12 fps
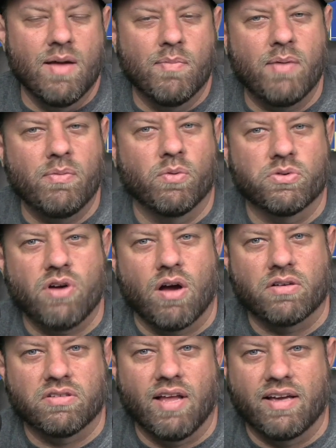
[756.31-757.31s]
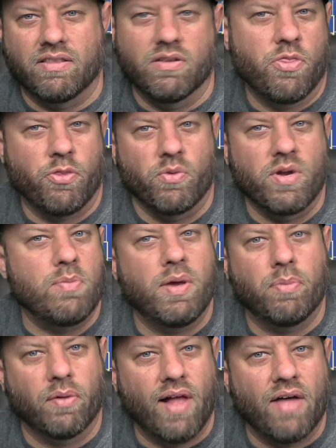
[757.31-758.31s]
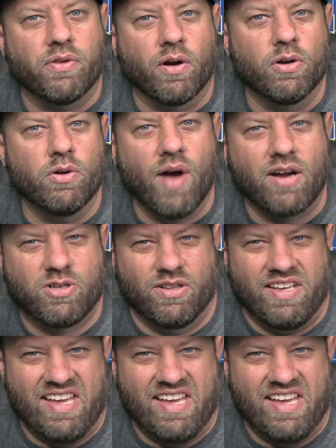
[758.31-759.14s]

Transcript: Maybe we'll talk to like the three people out there who actually